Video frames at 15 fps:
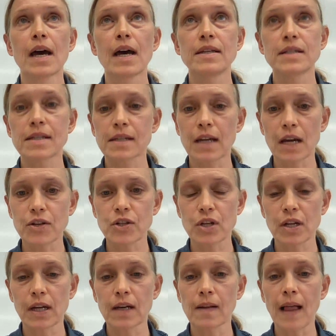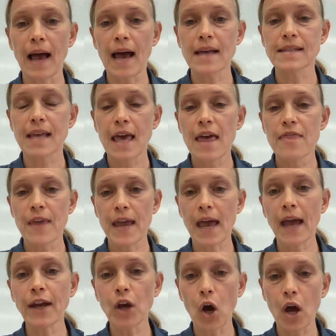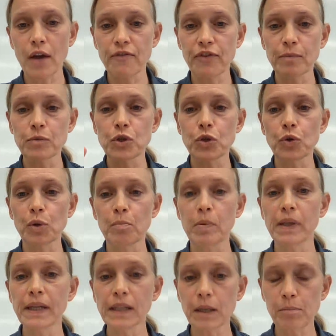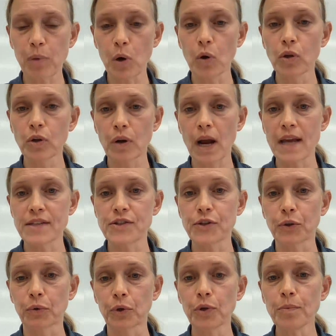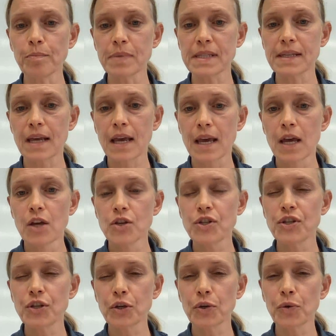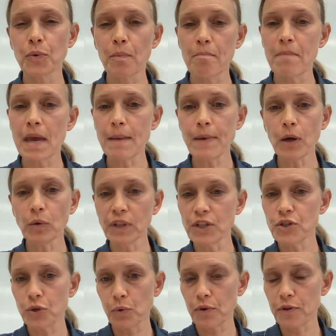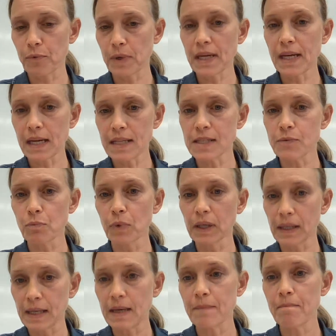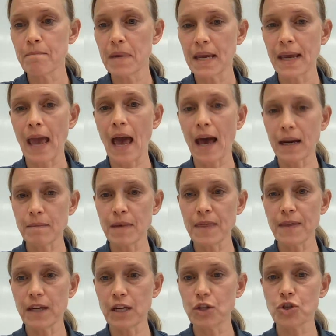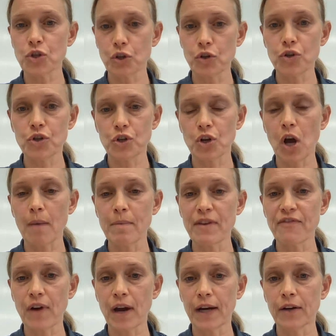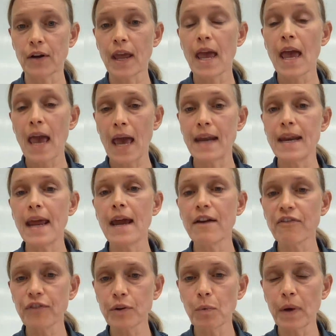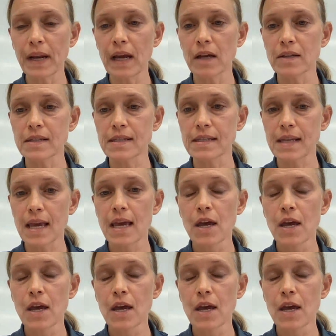discussion in class, they had gone from 2 completely polarized groups to maybe only 2 or 3 kids really being adamant that he should or should not be fired. And everyone else